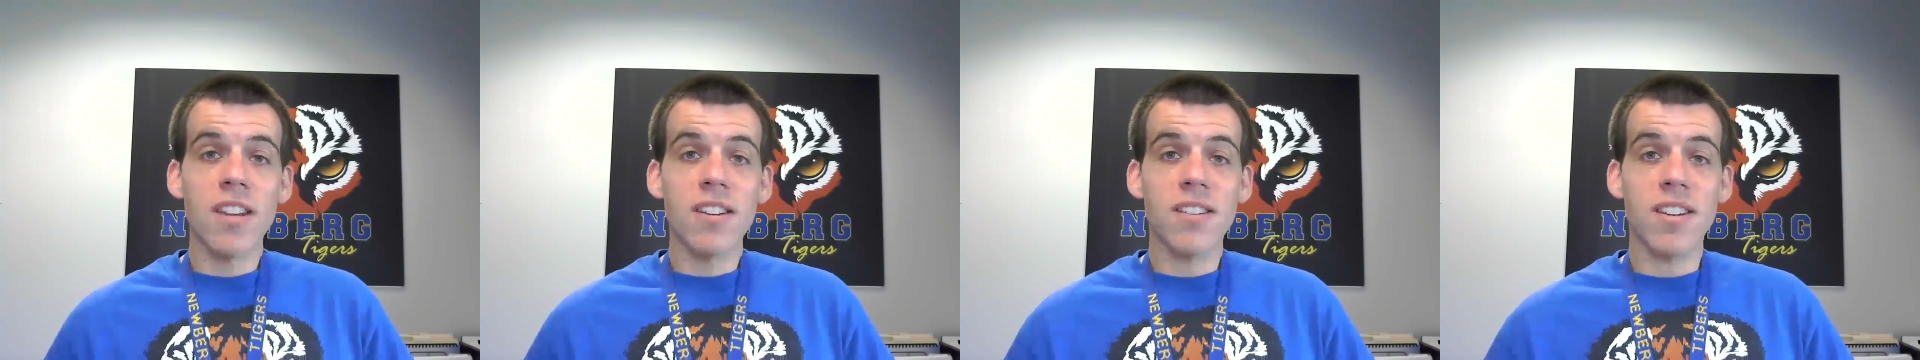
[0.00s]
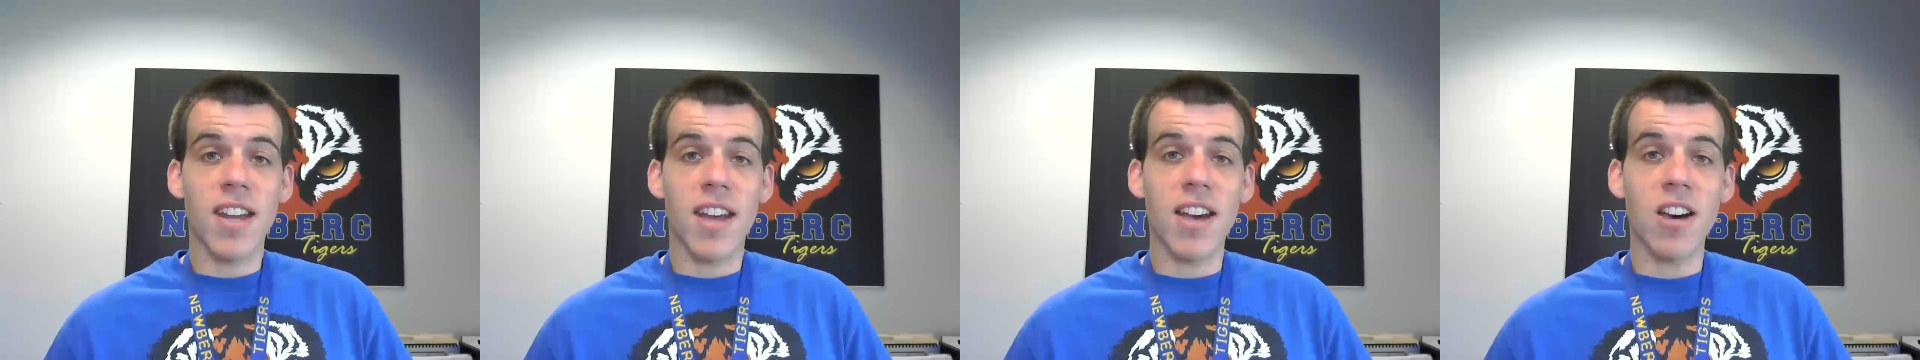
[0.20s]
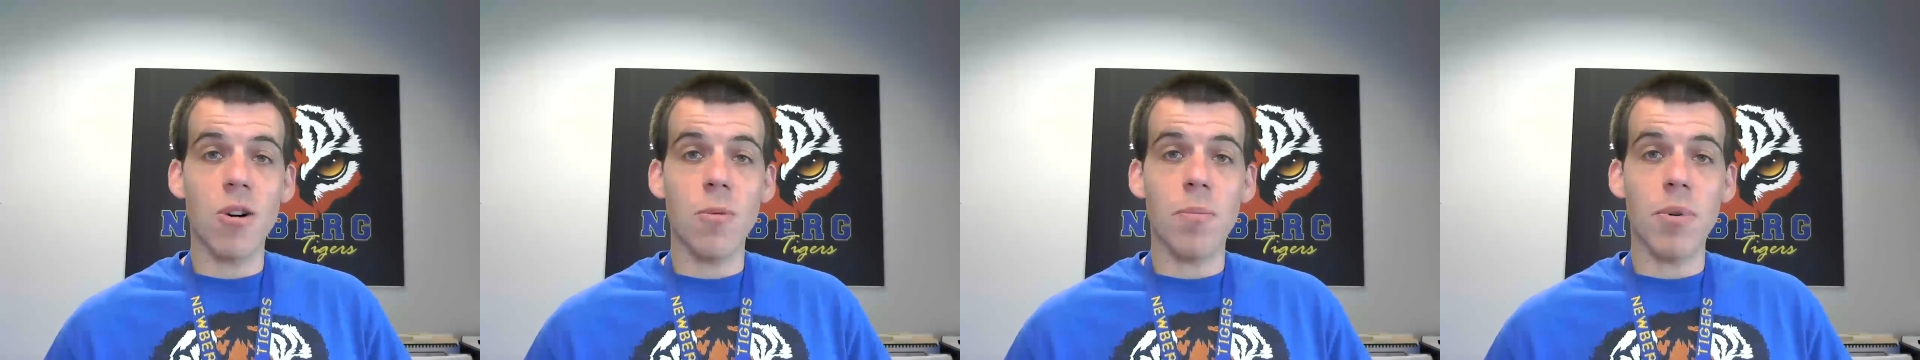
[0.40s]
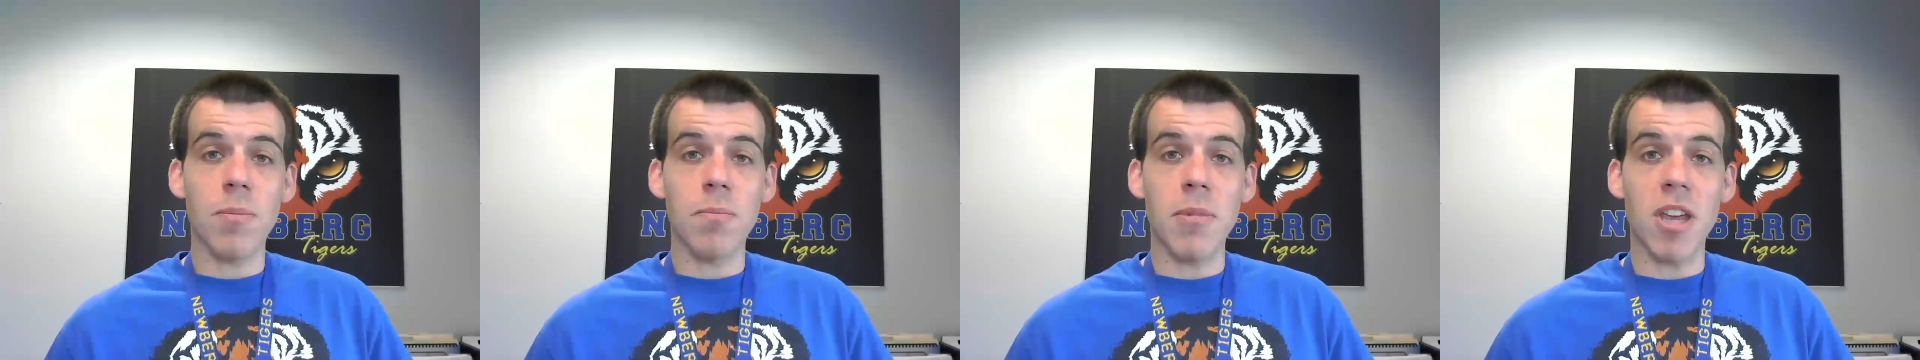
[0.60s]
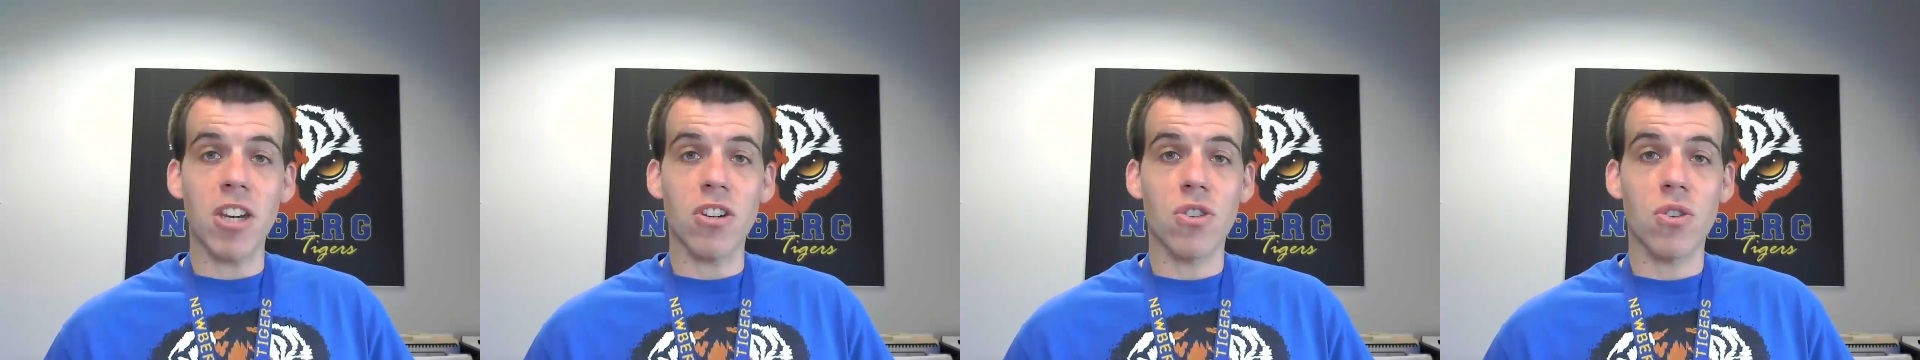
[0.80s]
to help
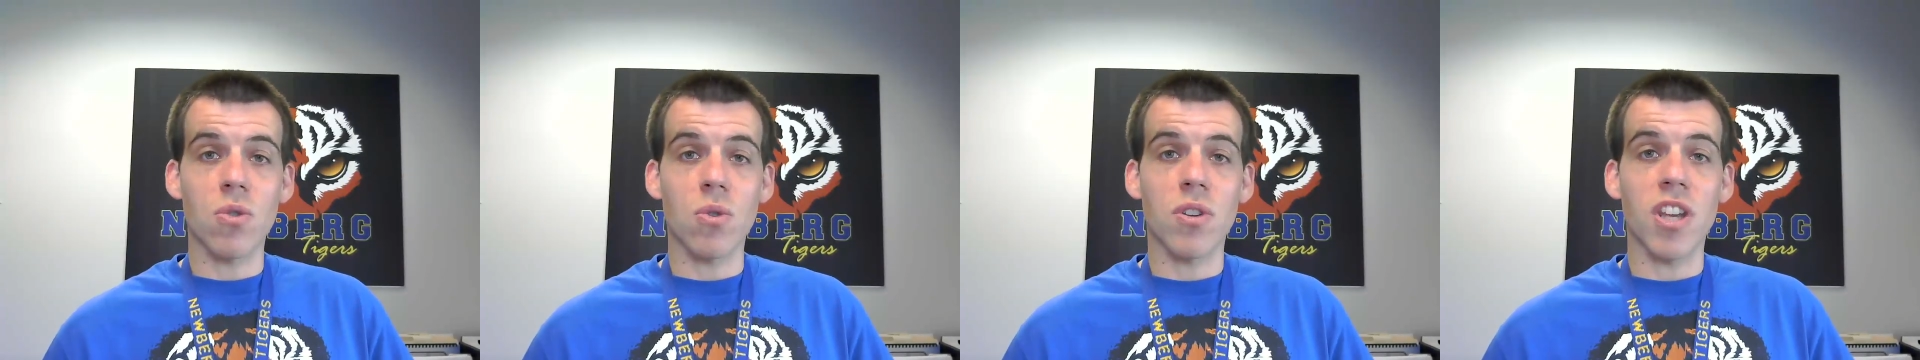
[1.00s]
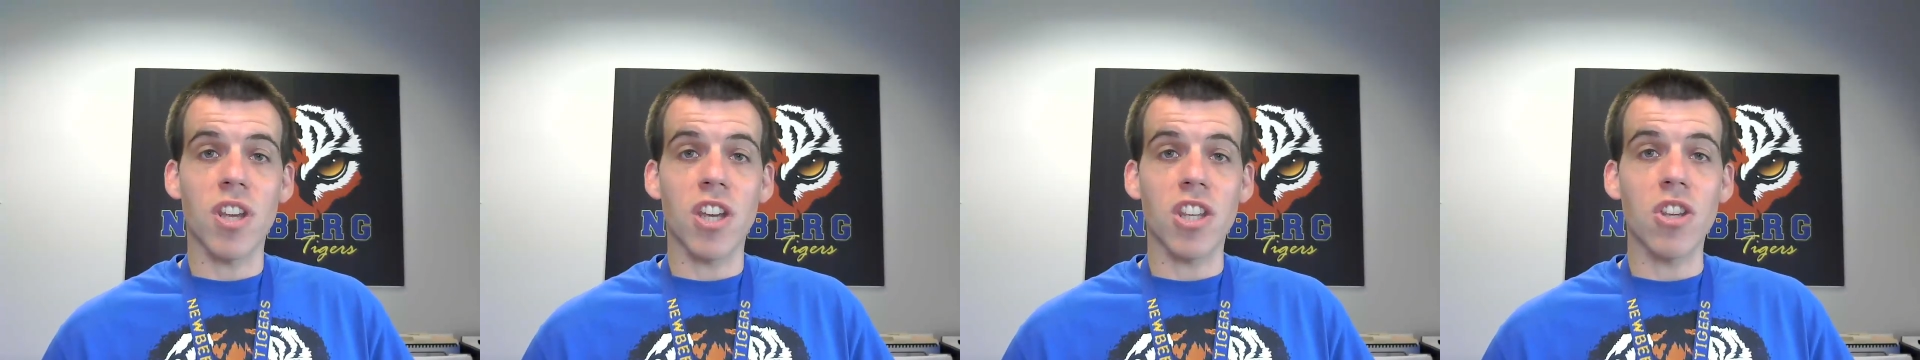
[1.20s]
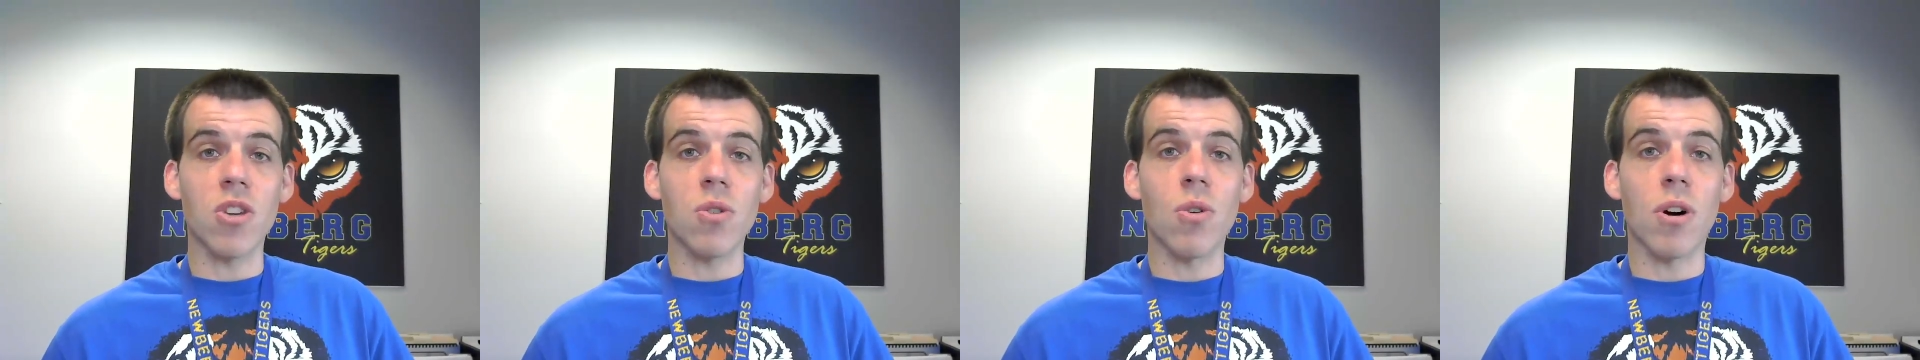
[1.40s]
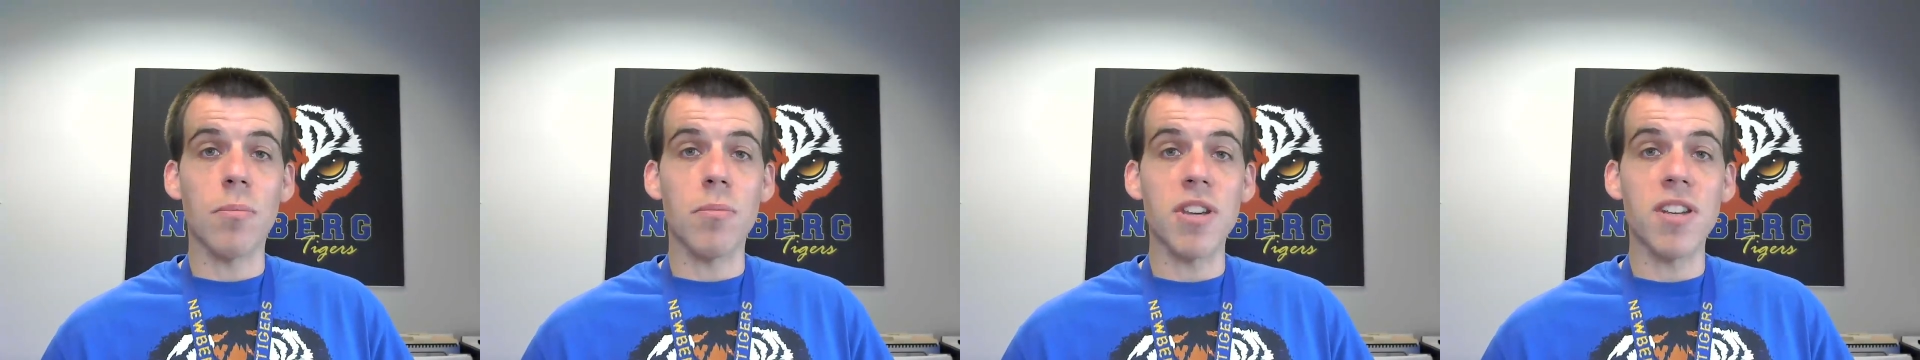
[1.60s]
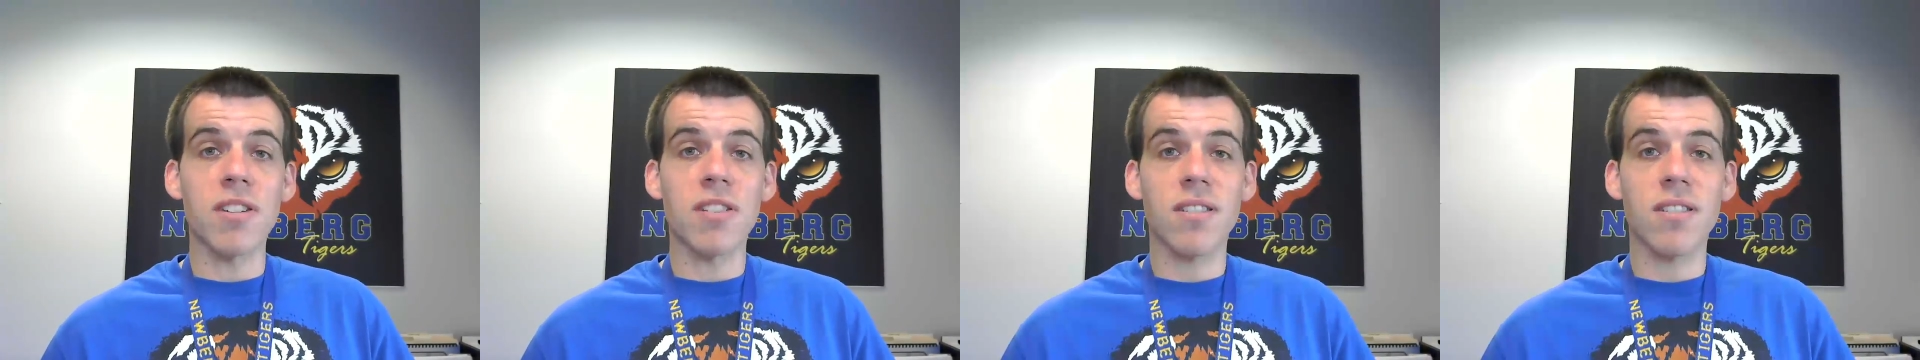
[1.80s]
make sure that you are being